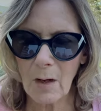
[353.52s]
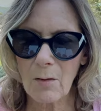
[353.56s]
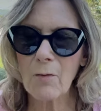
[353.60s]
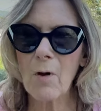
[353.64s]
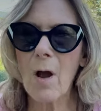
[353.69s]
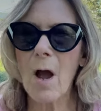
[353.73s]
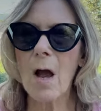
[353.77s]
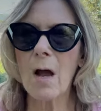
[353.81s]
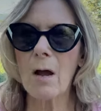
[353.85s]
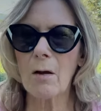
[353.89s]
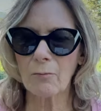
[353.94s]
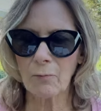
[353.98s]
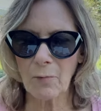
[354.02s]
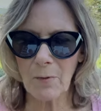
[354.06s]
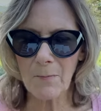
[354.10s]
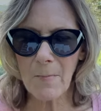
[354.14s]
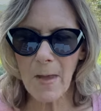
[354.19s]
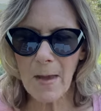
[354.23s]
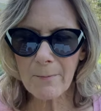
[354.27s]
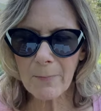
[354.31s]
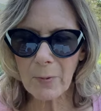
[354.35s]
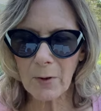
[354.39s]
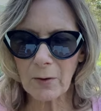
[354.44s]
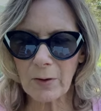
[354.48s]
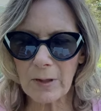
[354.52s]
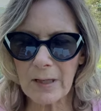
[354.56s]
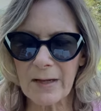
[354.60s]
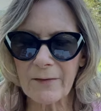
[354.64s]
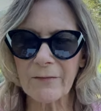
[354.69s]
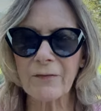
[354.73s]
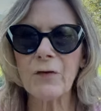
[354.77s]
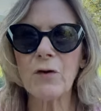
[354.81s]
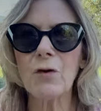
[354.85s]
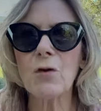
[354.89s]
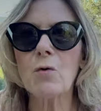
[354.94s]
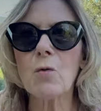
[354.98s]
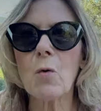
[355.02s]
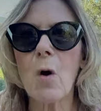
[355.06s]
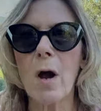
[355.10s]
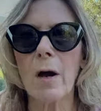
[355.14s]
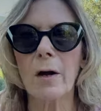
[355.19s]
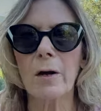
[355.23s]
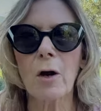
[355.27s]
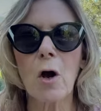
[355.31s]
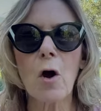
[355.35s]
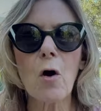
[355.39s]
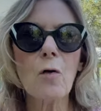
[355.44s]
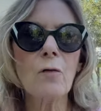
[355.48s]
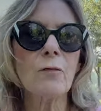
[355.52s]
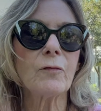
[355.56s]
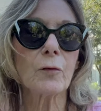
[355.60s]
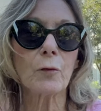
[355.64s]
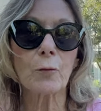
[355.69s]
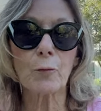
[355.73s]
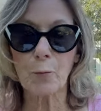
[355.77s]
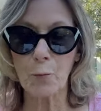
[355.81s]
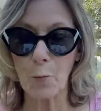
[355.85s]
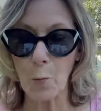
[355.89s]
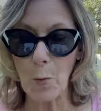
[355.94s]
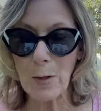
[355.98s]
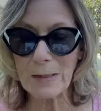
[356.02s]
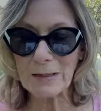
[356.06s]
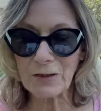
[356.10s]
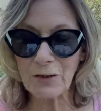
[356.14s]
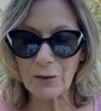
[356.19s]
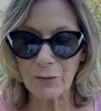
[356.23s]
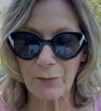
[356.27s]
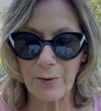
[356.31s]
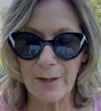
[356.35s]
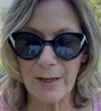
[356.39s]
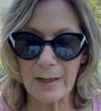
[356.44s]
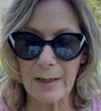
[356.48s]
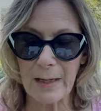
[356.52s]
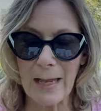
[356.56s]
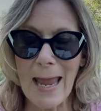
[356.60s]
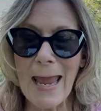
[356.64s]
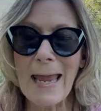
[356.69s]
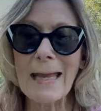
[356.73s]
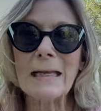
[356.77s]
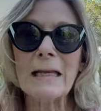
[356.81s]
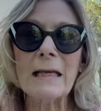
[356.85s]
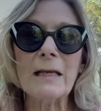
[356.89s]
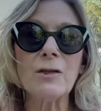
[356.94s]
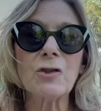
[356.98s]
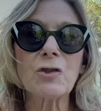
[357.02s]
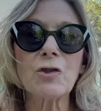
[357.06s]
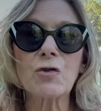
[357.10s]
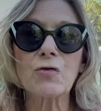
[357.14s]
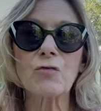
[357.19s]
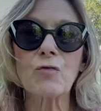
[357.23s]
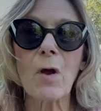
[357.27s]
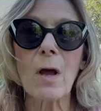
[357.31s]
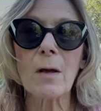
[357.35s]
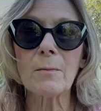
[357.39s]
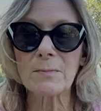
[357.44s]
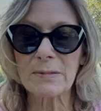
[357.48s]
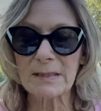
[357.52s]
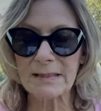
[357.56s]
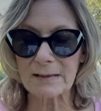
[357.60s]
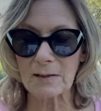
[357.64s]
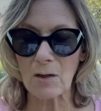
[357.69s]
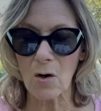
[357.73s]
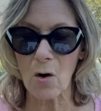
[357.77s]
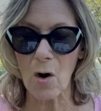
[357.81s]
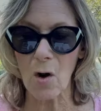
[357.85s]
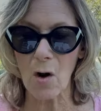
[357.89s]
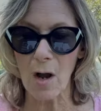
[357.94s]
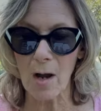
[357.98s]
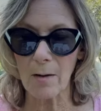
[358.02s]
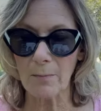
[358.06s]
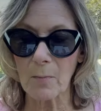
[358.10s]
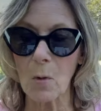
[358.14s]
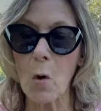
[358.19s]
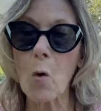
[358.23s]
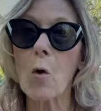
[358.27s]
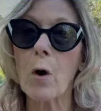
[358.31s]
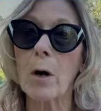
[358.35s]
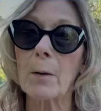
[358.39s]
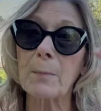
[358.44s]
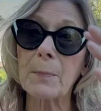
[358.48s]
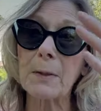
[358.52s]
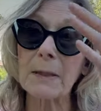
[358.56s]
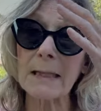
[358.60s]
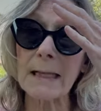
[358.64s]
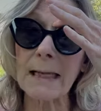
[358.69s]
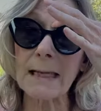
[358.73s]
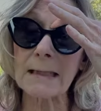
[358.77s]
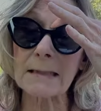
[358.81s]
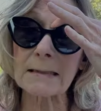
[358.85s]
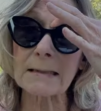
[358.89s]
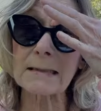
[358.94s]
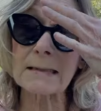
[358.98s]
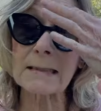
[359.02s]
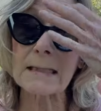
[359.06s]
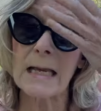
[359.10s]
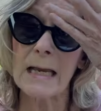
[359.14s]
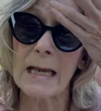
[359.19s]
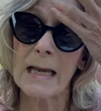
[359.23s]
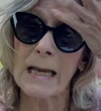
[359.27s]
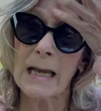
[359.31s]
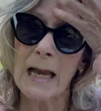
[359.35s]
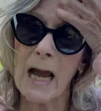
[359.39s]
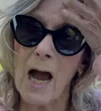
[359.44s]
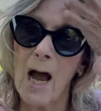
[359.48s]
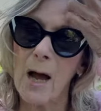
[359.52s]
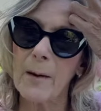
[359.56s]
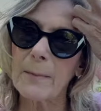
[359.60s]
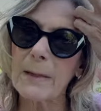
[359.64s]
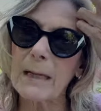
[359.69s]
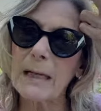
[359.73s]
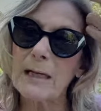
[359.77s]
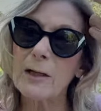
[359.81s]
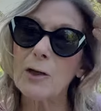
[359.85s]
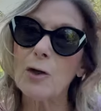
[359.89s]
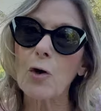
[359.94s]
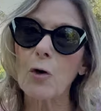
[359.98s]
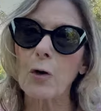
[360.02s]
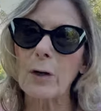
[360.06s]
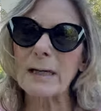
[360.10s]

uh, remember, if you are overwintering any shrubs um, or plants um, in your